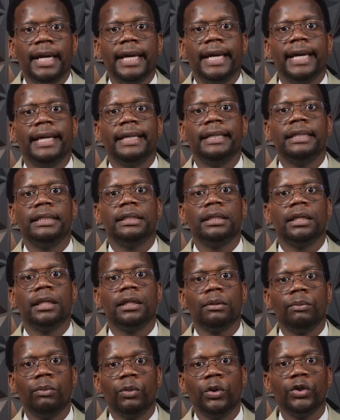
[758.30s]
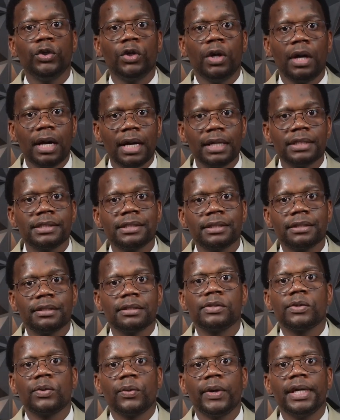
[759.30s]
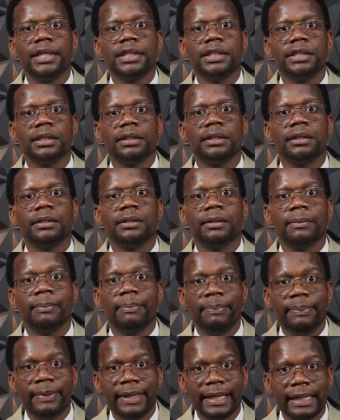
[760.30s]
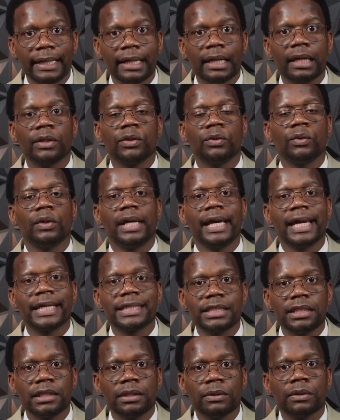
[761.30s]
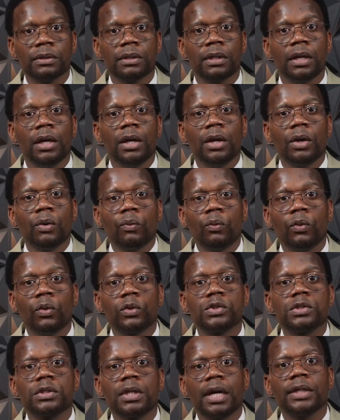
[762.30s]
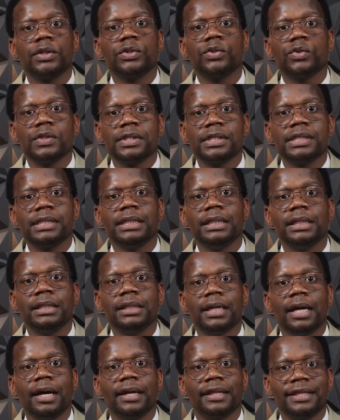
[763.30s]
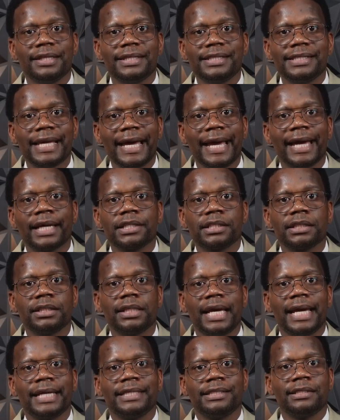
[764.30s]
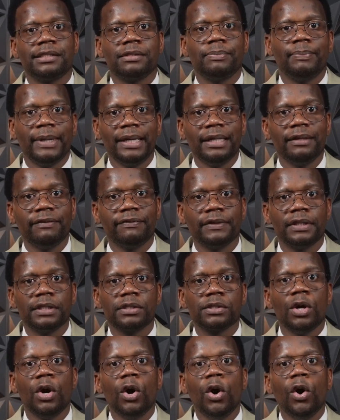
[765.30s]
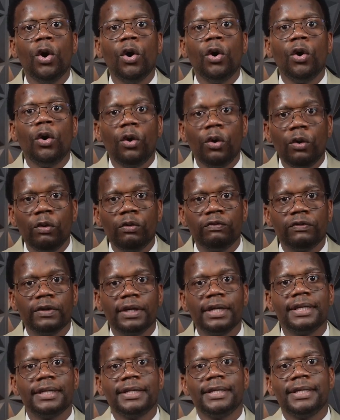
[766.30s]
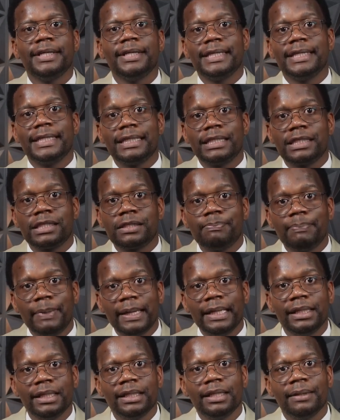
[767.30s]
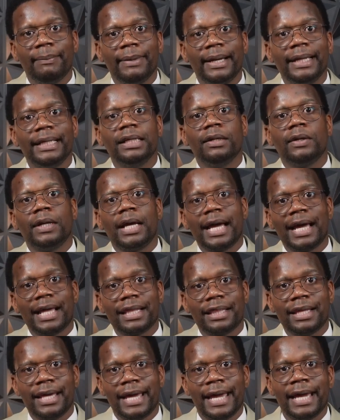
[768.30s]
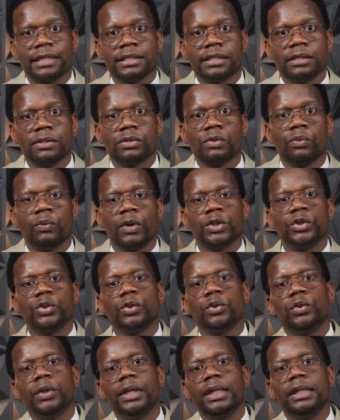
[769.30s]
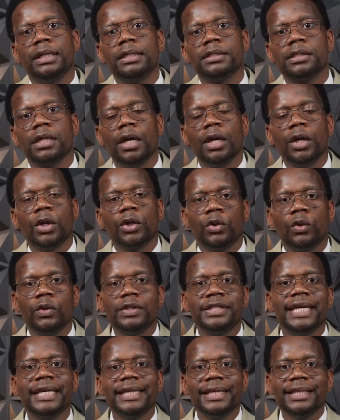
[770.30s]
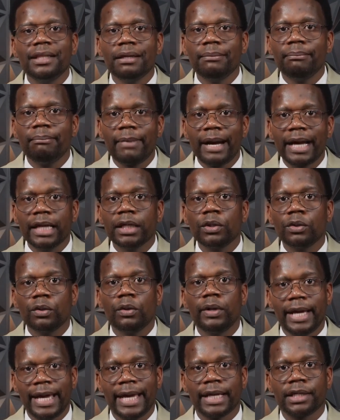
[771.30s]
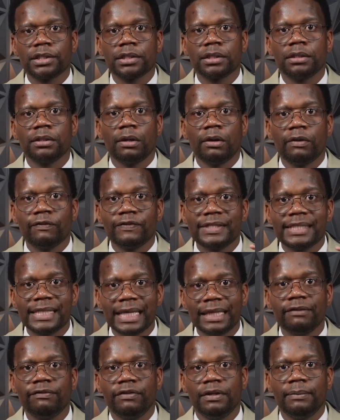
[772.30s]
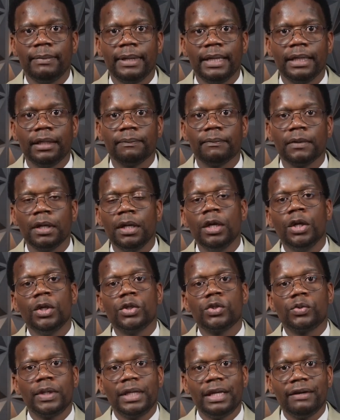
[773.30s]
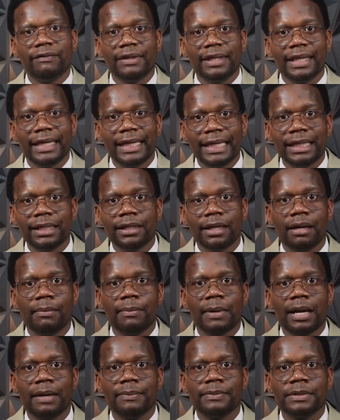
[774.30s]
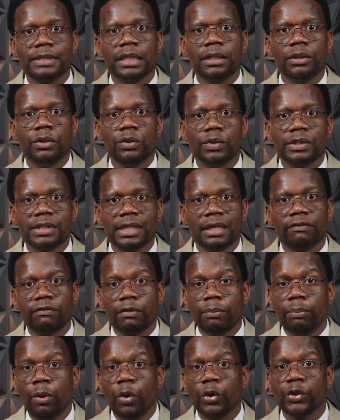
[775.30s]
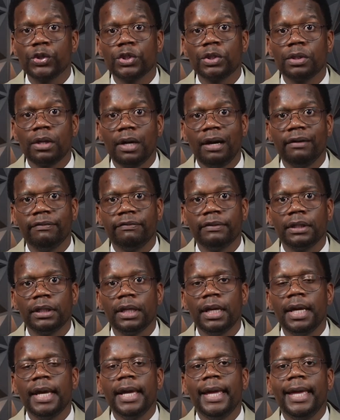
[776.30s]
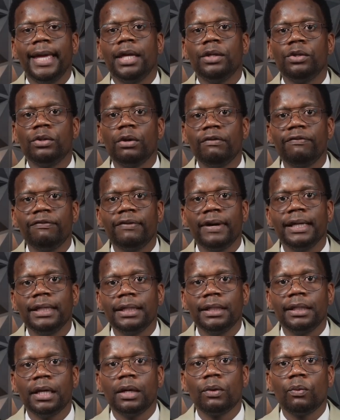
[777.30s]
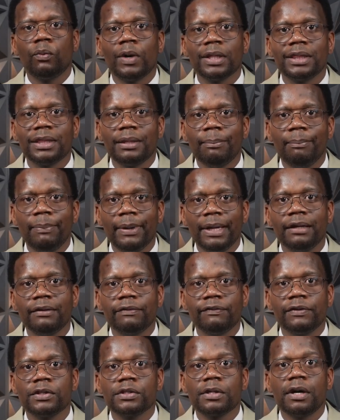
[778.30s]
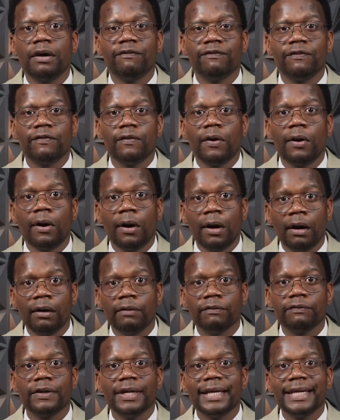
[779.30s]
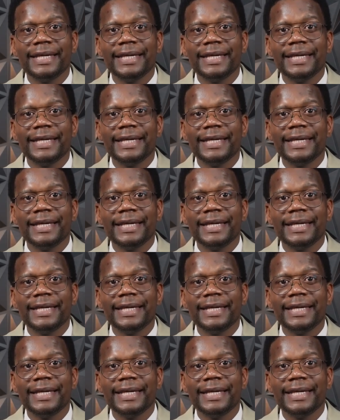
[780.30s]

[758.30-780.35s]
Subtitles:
And the more you answer this question, the better you actually will start to see how this action has its benefits over spending the money on other actions. So what you're doing is you're taking the micro action of saving money. So whenever the income comes in, you save a portion of it. And you're finding out what the benefits of